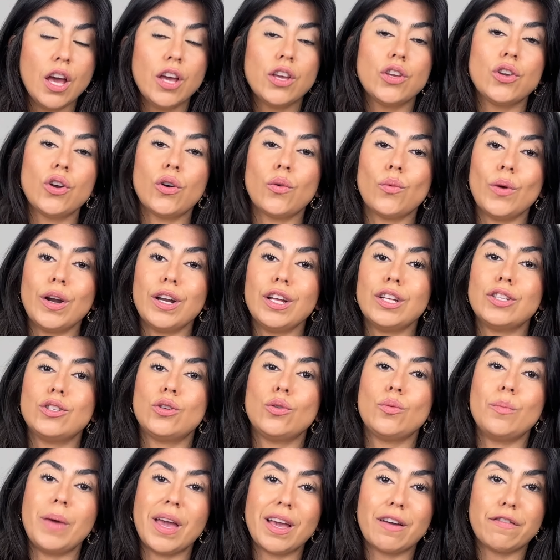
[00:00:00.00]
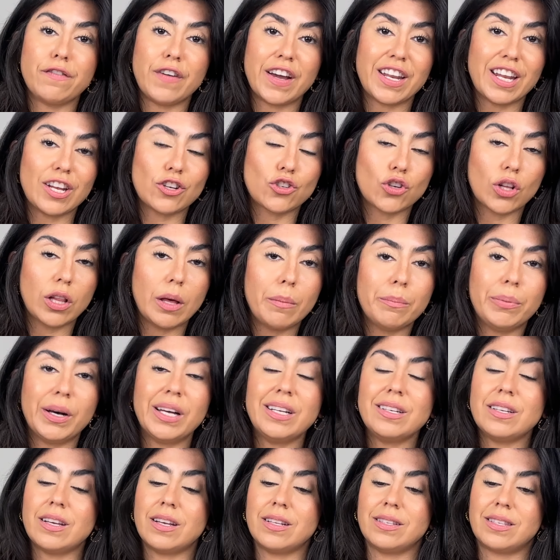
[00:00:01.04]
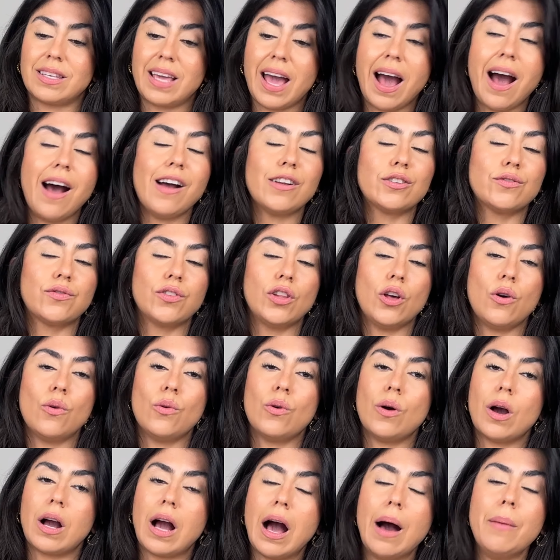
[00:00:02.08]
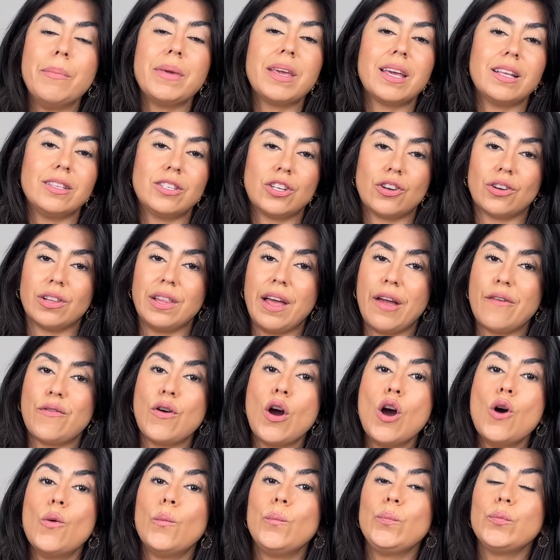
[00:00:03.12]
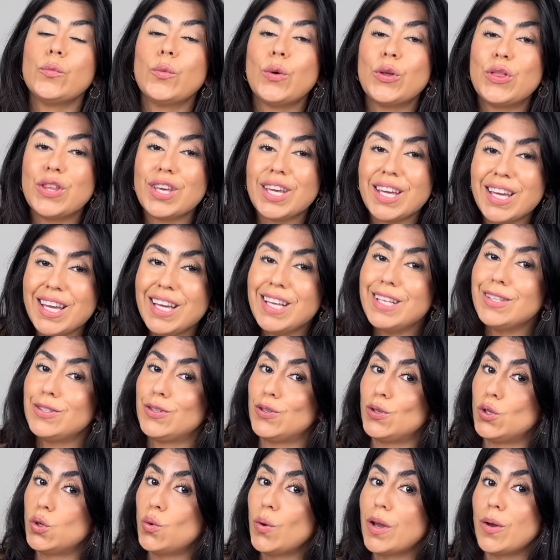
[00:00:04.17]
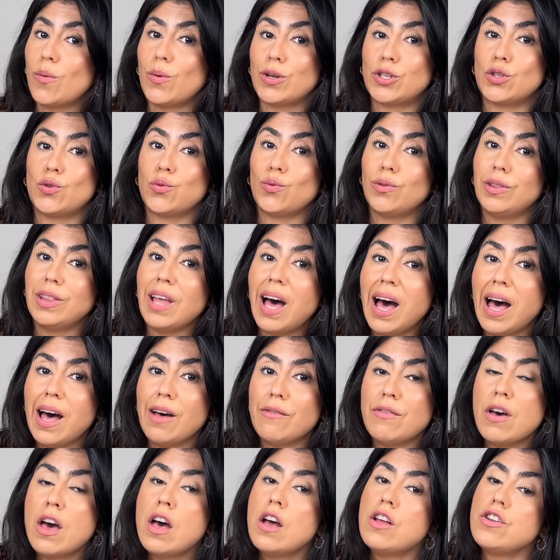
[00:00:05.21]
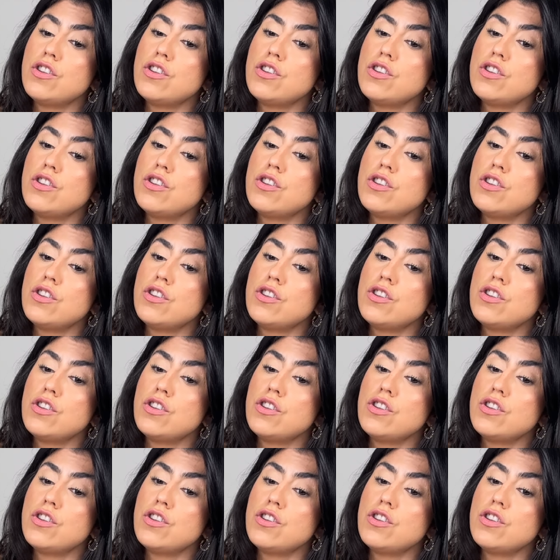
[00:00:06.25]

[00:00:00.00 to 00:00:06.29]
You're ready to make financial abundance, cash flow coming into your life with ease, doing what you love,